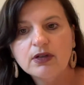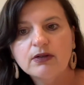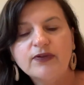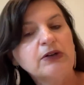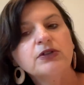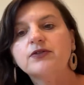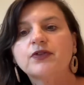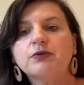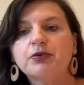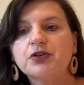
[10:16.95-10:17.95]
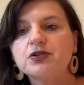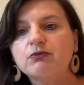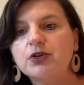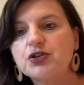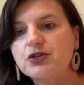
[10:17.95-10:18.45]
Very different personal
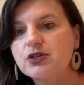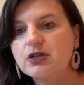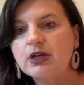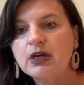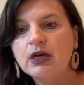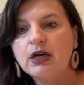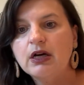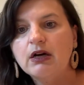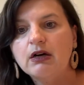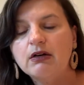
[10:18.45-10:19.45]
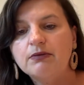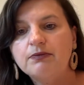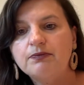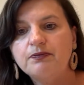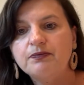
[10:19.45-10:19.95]
missions.
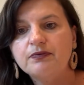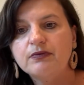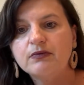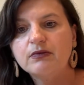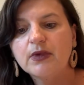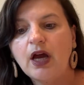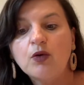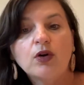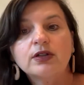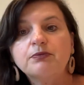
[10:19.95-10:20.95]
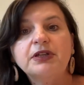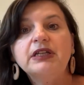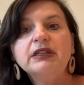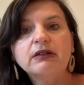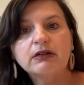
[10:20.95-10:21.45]
I want to be
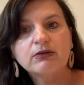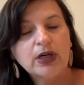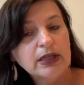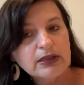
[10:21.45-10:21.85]
leader, right?